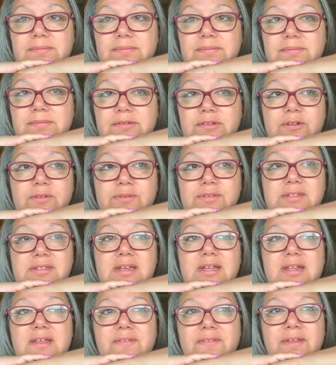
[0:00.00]
You don't
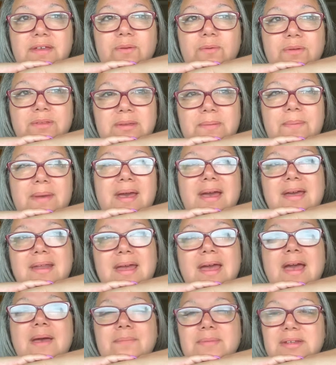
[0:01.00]
see anything really bad
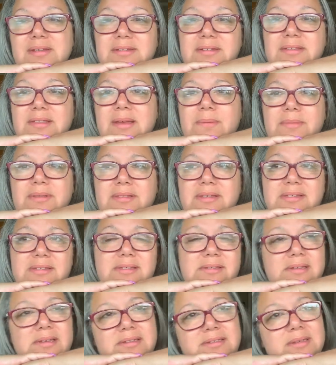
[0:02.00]
happening to them
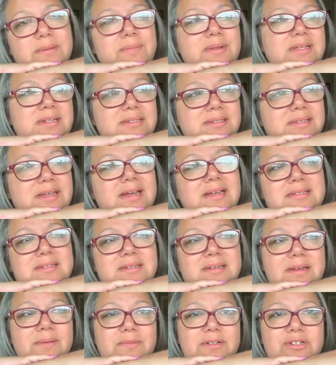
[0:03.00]
unless somebody decides
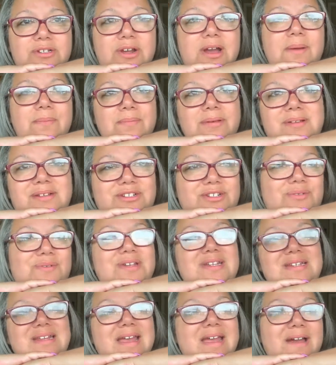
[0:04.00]
to come and chop a
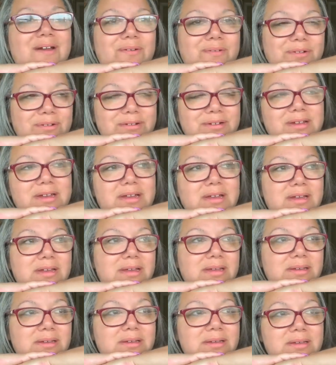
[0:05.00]
tree down or
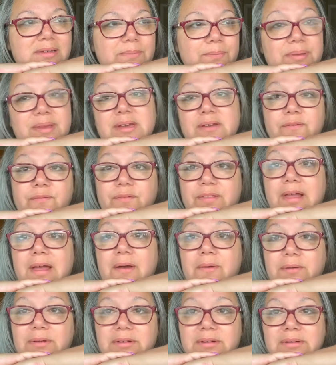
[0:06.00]
pick a
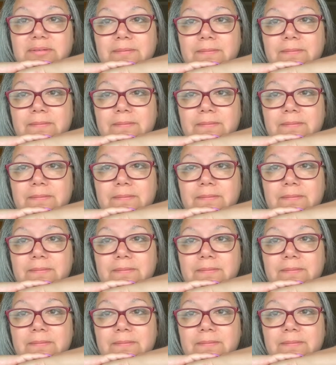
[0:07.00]
flower.